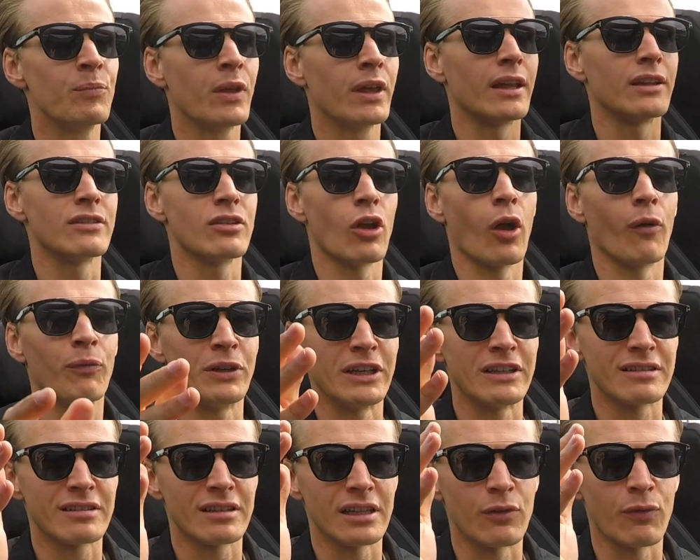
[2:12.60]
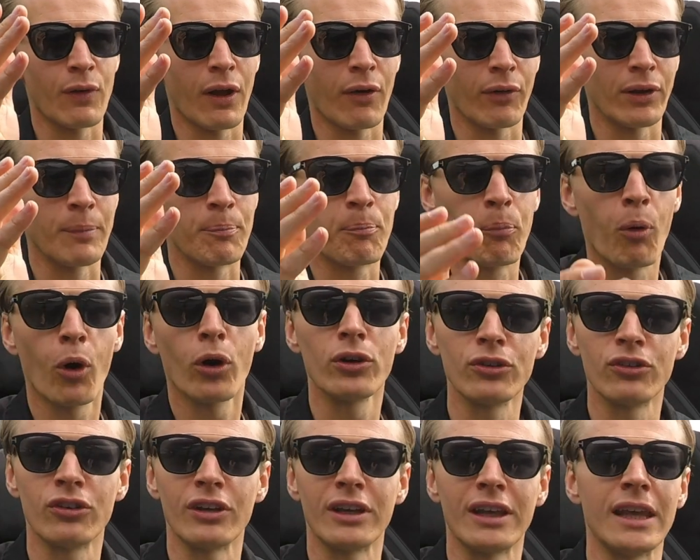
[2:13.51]
It's obviously very
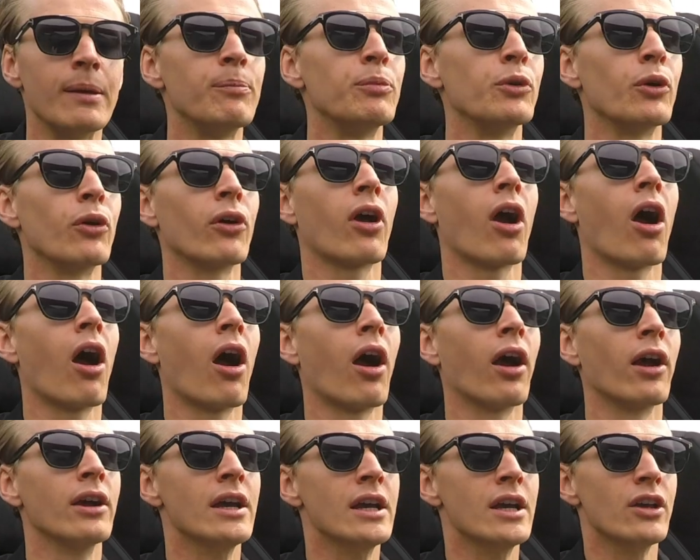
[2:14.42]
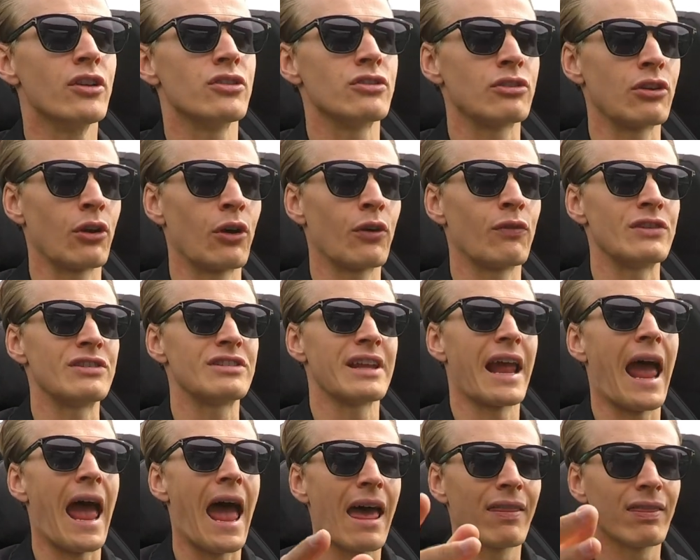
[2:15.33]
important to keep your car serviced
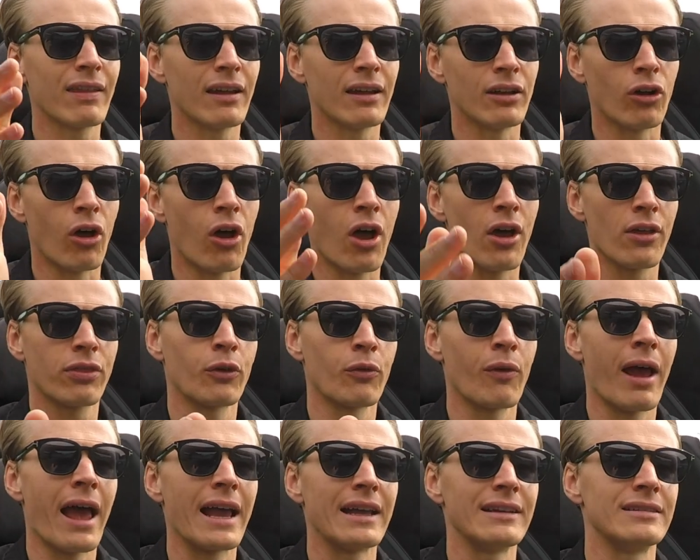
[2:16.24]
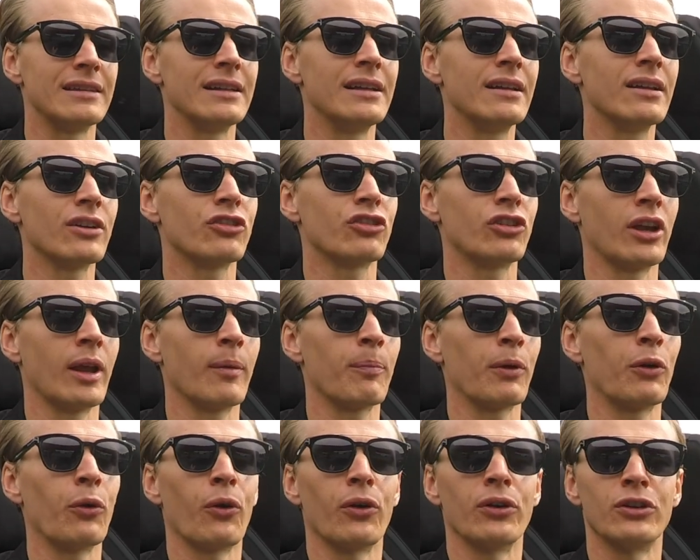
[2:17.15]
at an authorized dealership
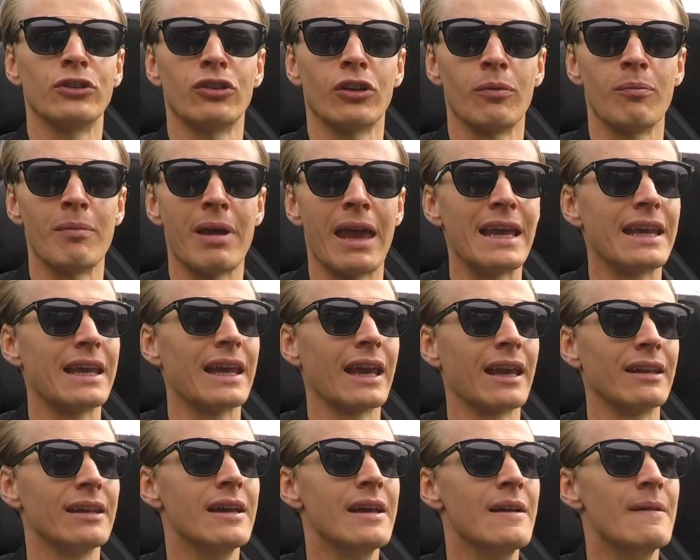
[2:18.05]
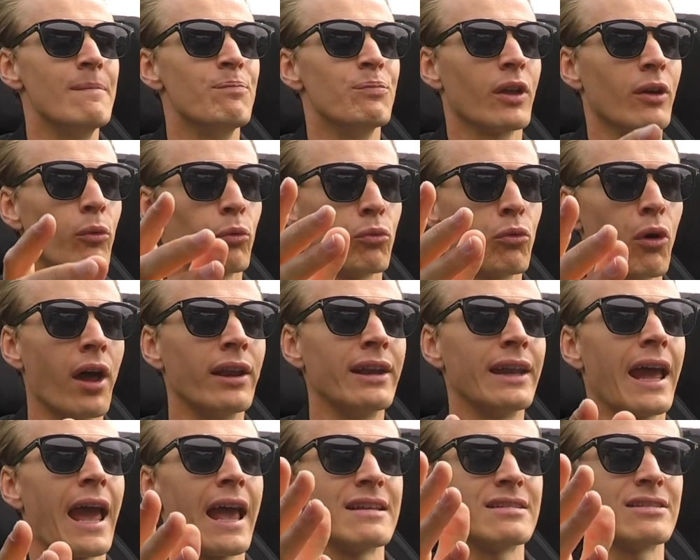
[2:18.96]
in order to make it run
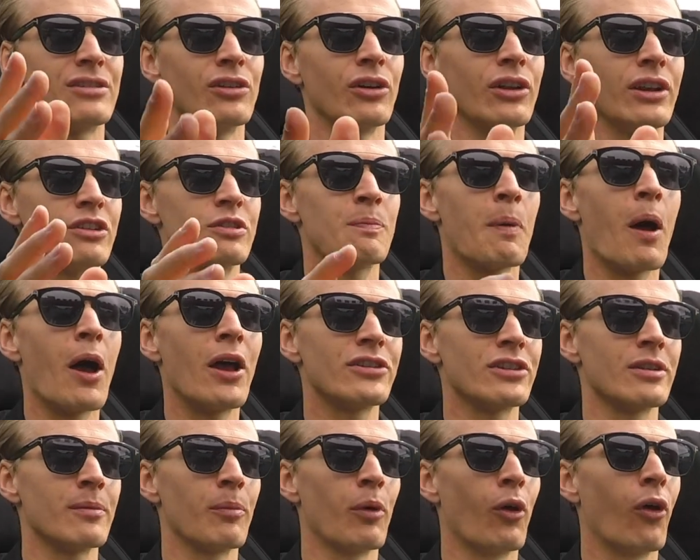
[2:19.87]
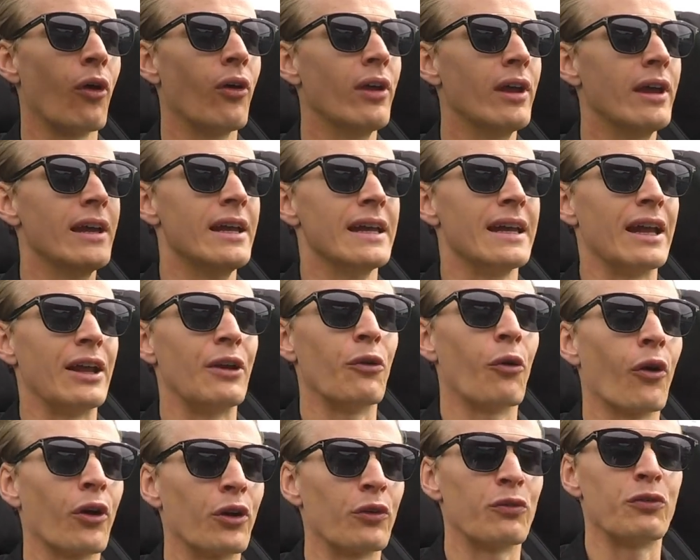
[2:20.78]
as good as possible, in
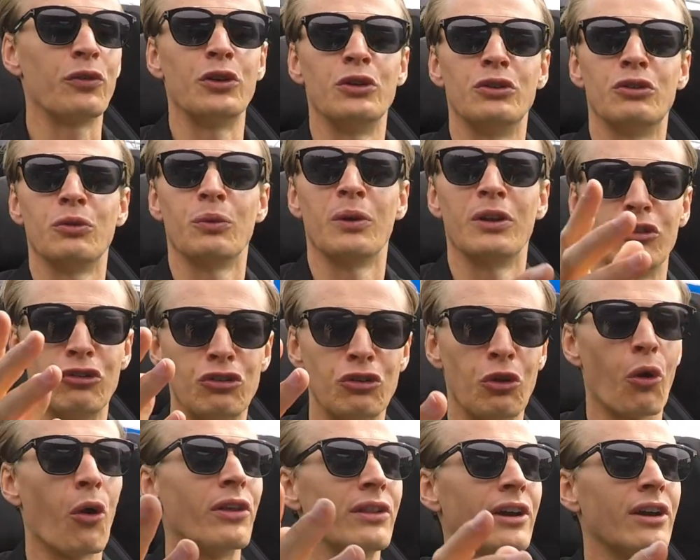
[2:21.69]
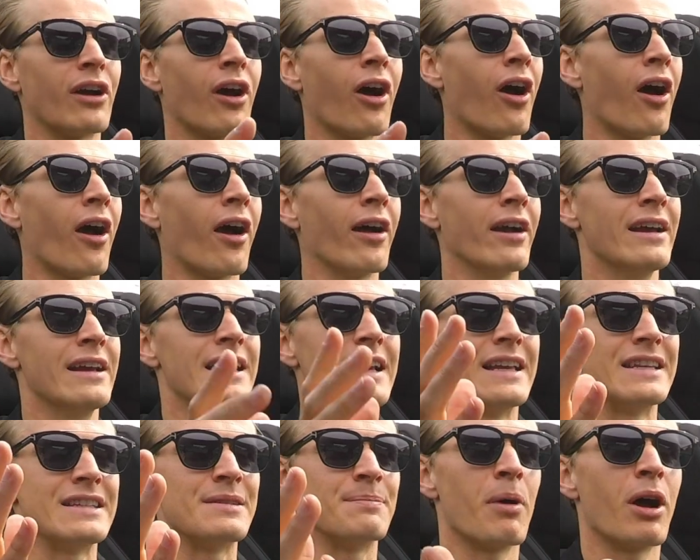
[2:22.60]
order for you to enjoy the car
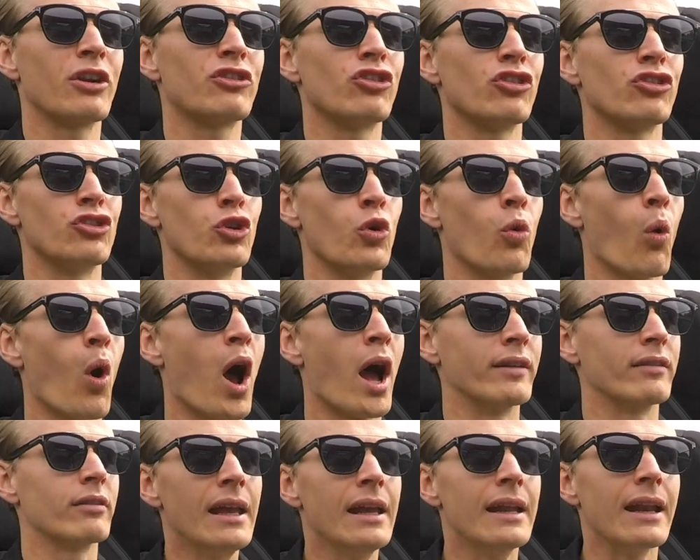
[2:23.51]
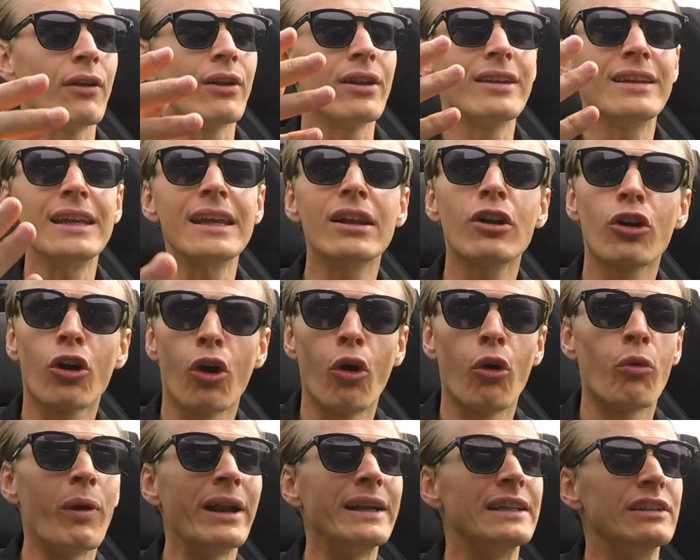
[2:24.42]
as much as you want. And the dealer
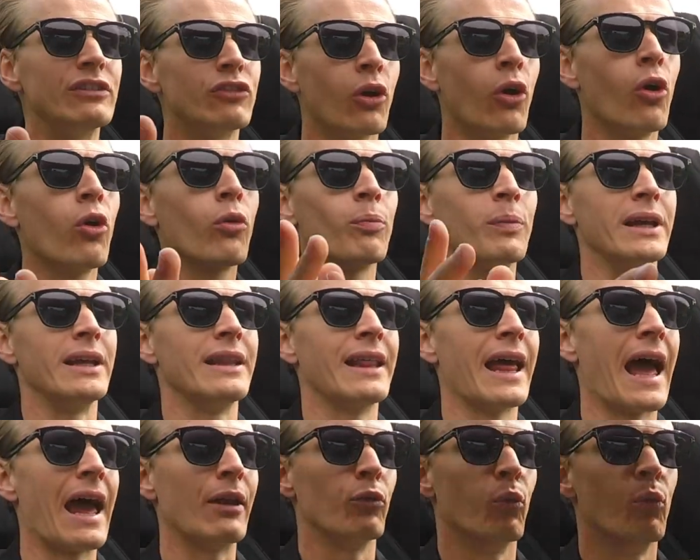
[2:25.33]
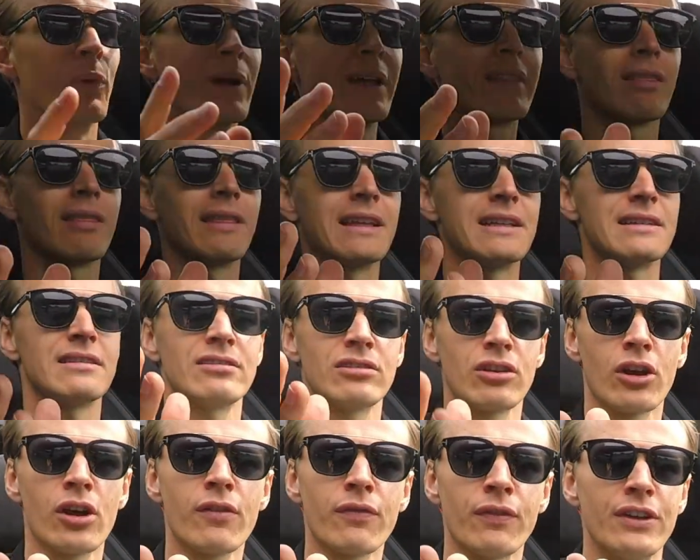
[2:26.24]
already told me that with this
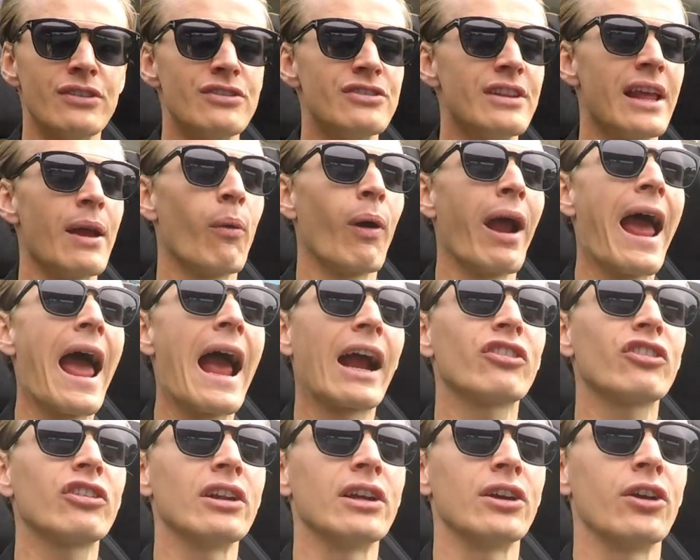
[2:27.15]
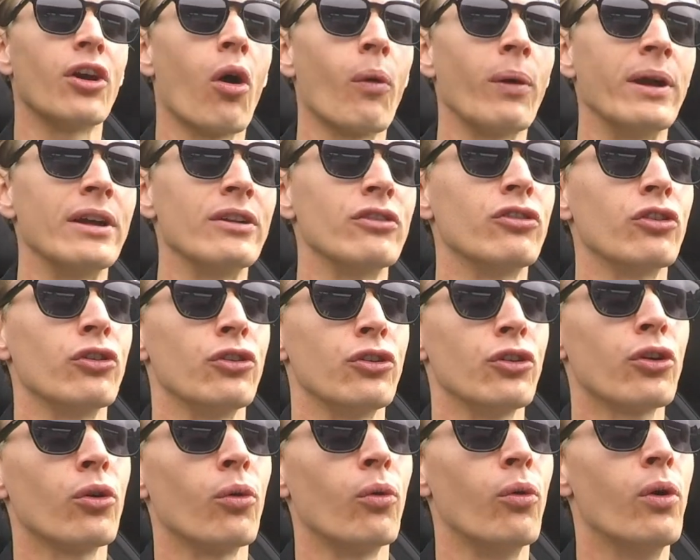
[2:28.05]
service they were actually going to
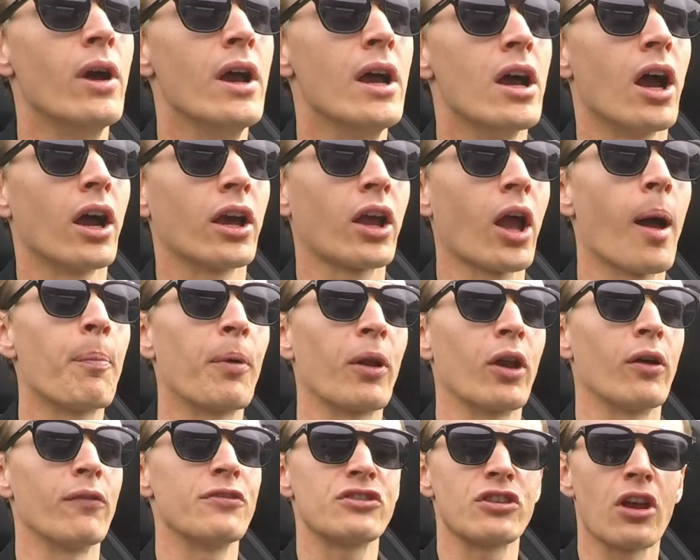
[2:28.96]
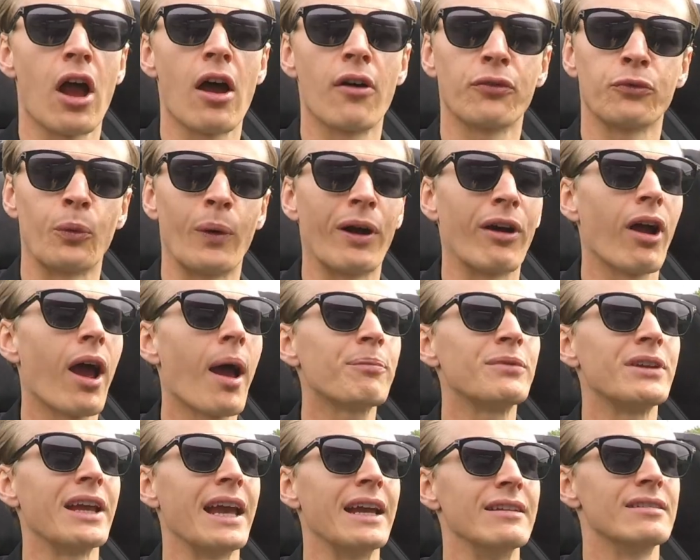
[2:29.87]
do a couple of software
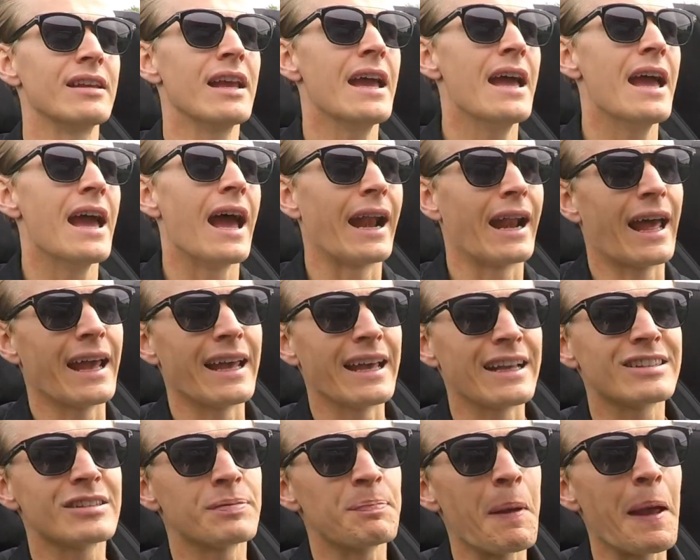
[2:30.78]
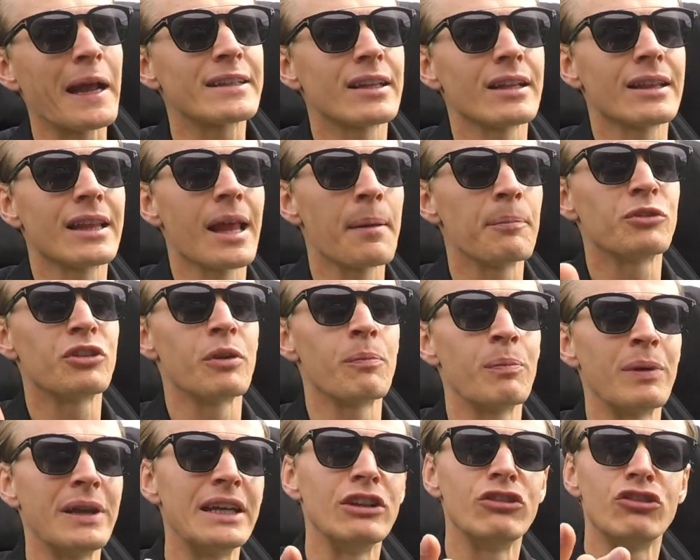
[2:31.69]
updates, and I expected them to
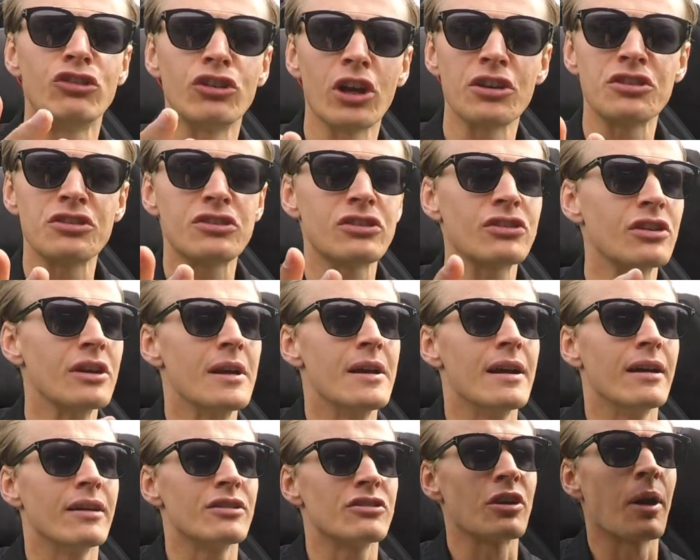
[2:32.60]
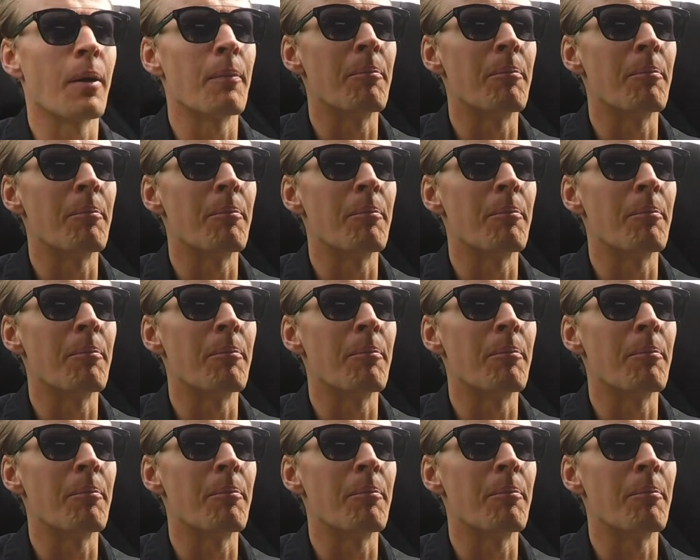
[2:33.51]
be just some